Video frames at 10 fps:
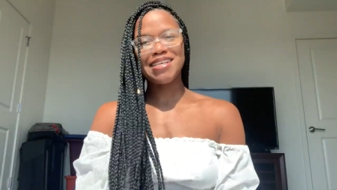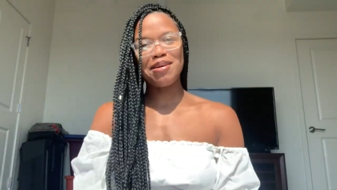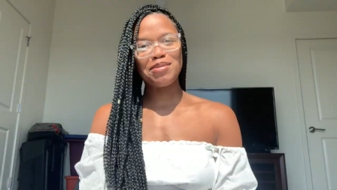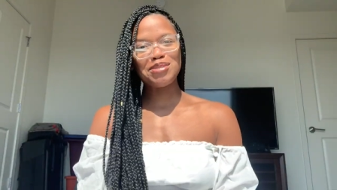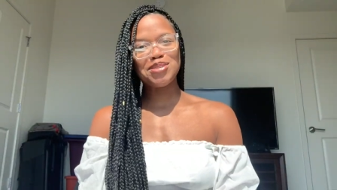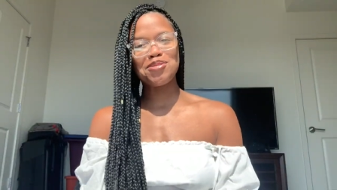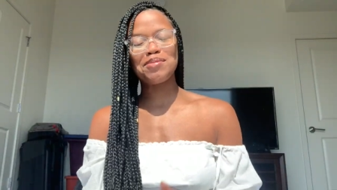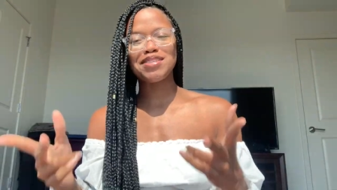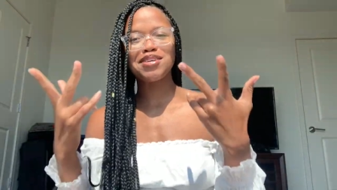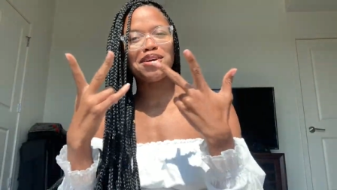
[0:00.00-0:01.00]
up YouTube,
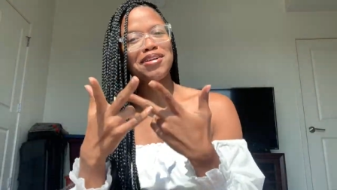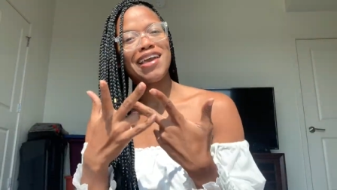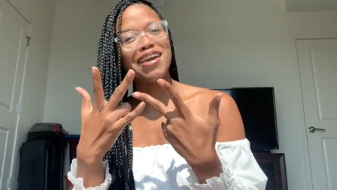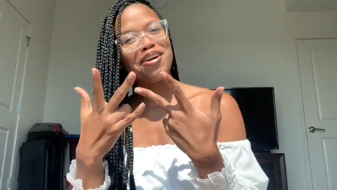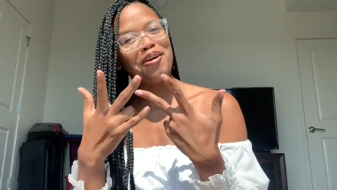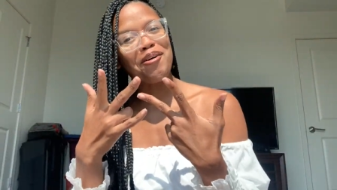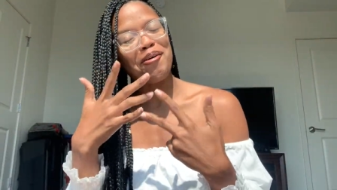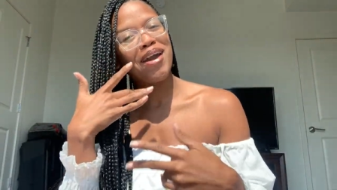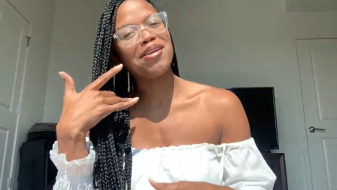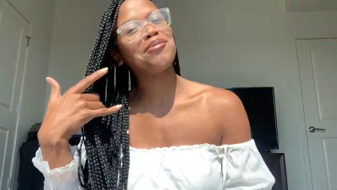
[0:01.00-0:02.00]
it's your girl Nicole,
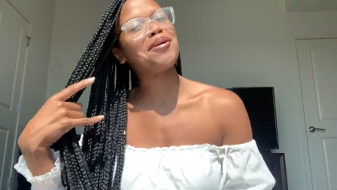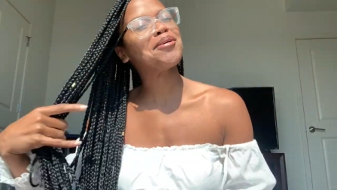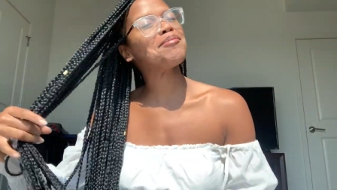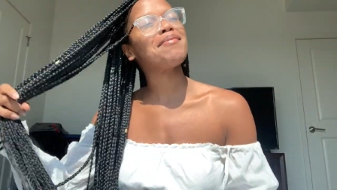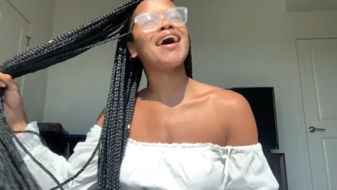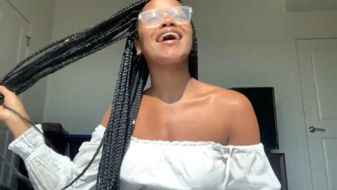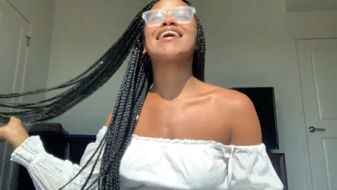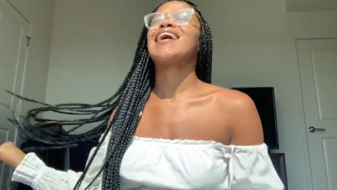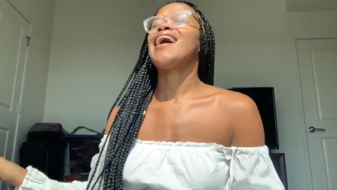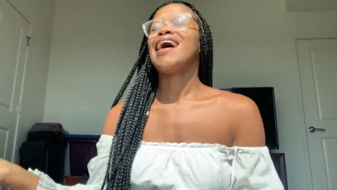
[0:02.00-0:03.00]
and welcome
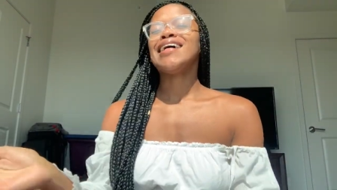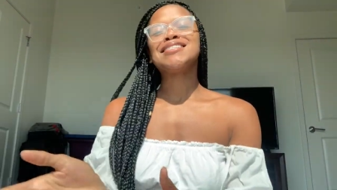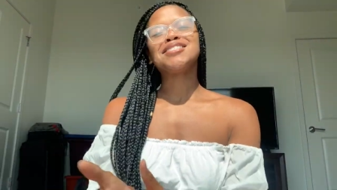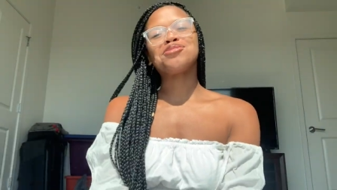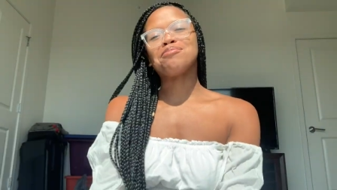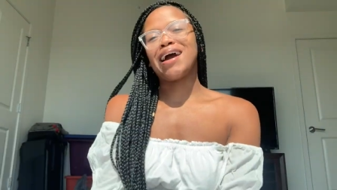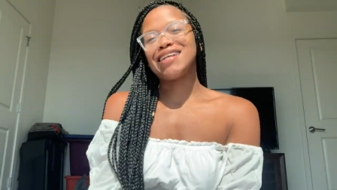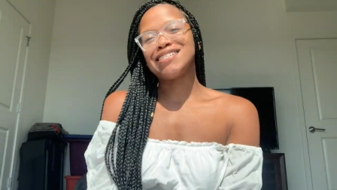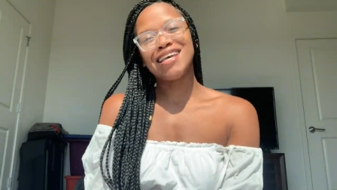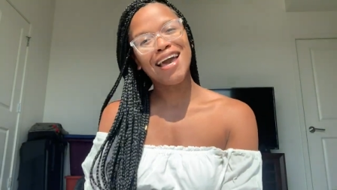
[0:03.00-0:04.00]
back to my
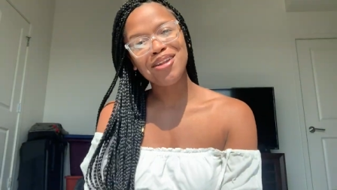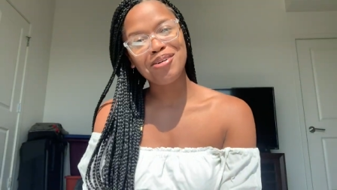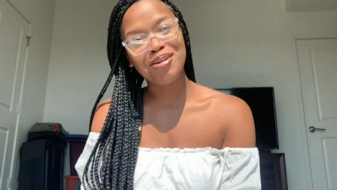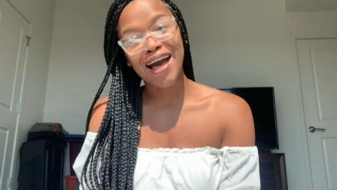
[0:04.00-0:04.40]
channel.